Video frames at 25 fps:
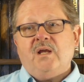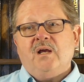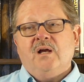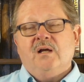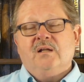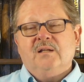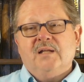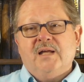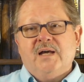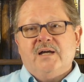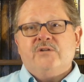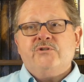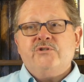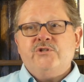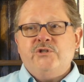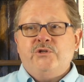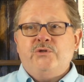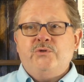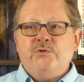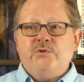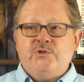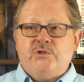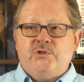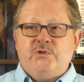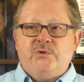allows
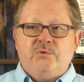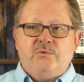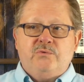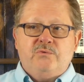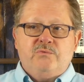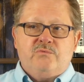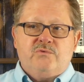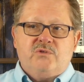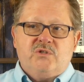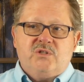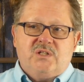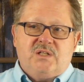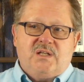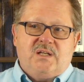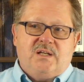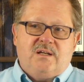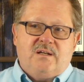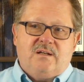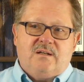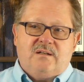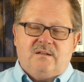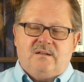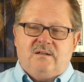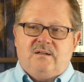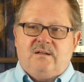you to see
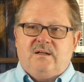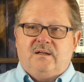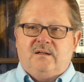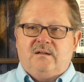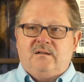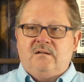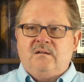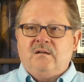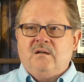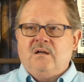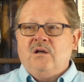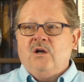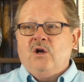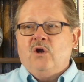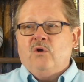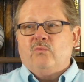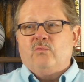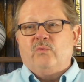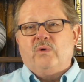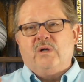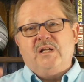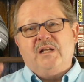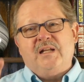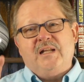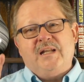it in
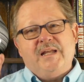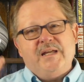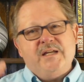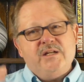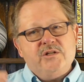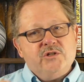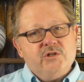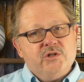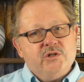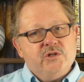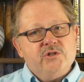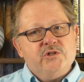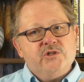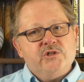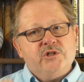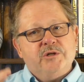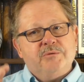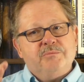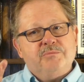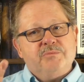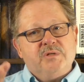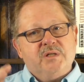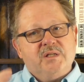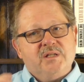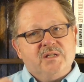
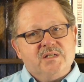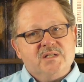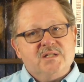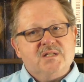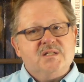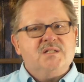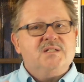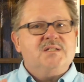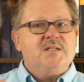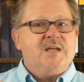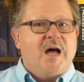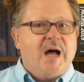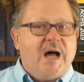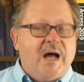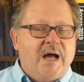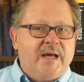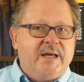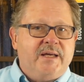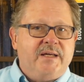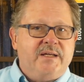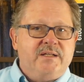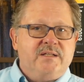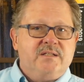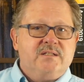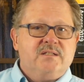relationship to the
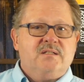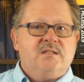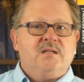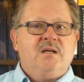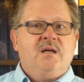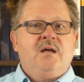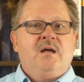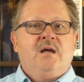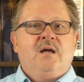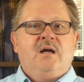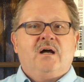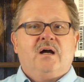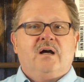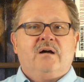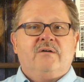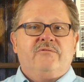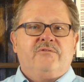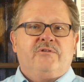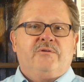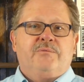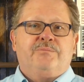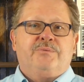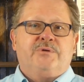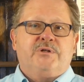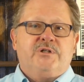size
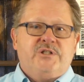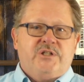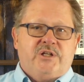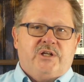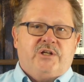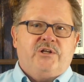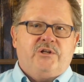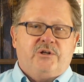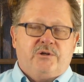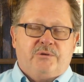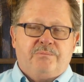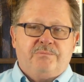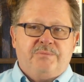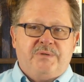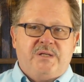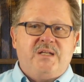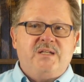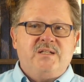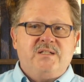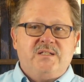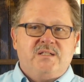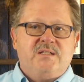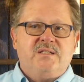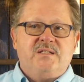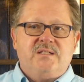of the particular
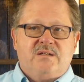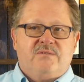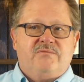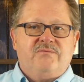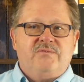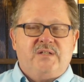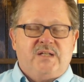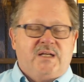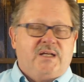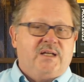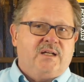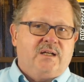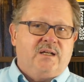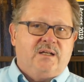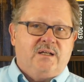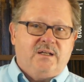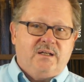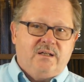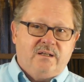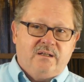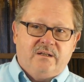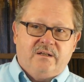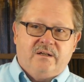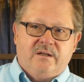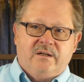pieces of data
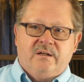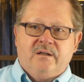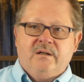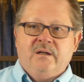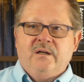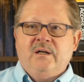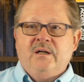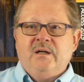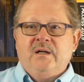in there.